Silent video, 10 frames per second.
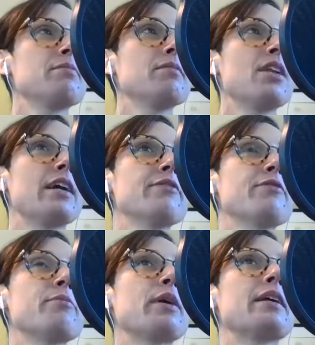life
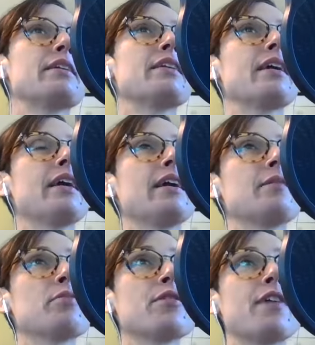been a
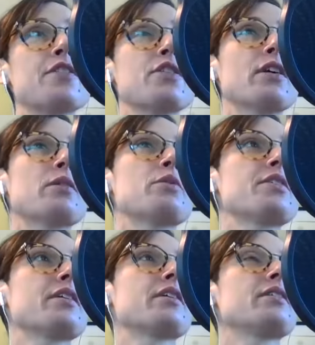professor. I was
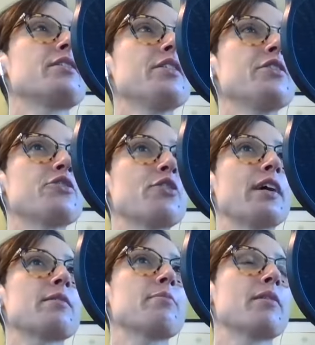a tenure
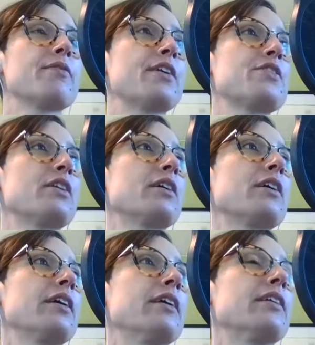track professor
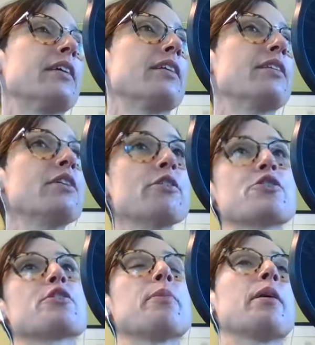in a literature
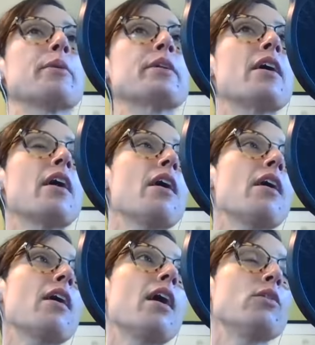department.
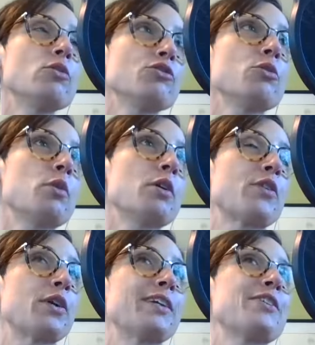I also worked
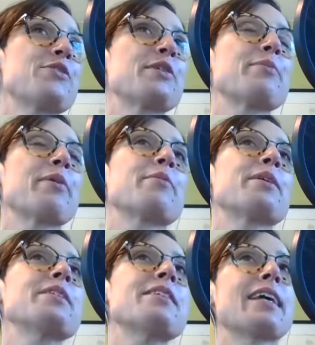for a history
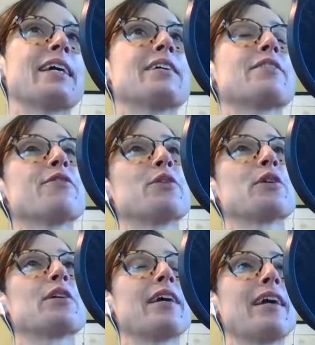department and
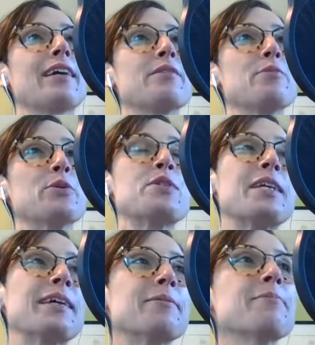for a
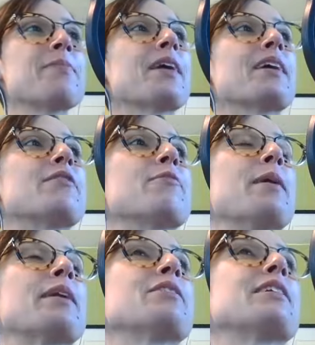museum of
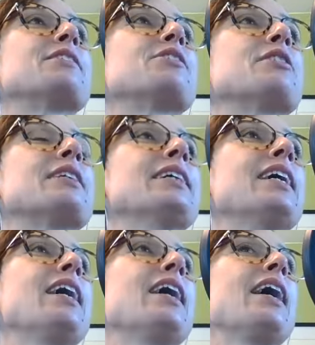medical history.
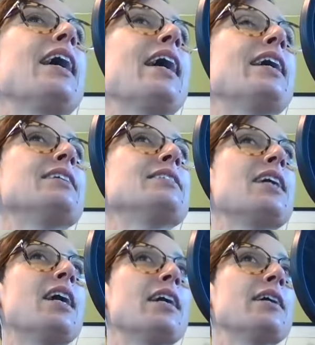And
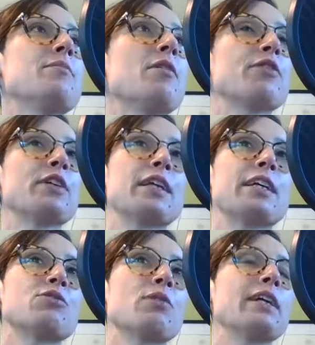I'm a
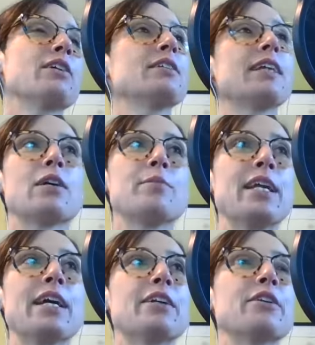freelance writer. Now I'm an
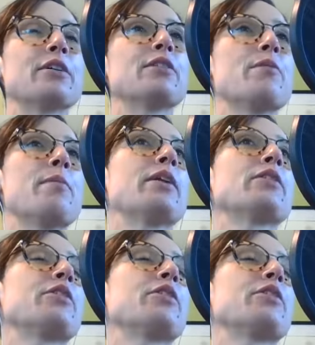editor of a medical